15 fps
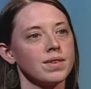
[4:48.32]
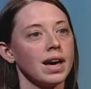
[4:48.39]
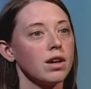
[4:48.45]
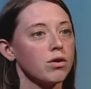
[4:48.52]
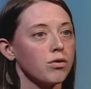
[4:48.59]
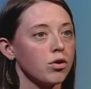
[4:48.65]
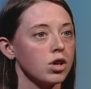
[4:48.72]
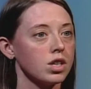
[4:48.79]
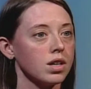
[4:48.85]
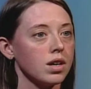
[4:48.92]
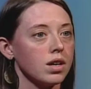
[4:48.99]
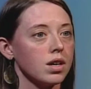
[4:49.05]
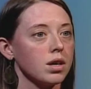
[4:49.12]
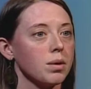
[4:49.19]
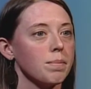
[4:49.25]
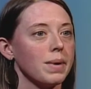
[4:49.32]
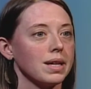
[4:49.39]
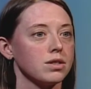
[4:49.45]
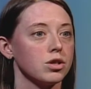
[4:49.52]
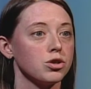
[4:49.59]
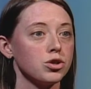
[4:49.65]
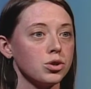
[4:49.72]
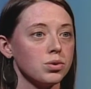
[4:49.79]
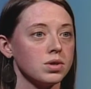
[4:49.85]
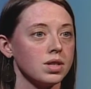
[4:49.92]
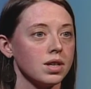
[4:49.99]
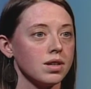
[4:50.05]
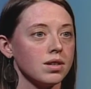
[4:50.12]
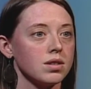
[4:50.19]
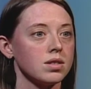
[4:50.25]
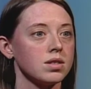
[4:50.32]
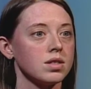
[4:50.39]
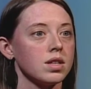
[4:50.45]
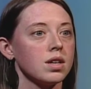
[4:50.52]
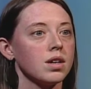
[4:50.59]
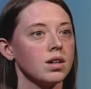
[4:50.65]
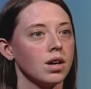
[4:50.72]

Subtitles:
California, Massachusetts,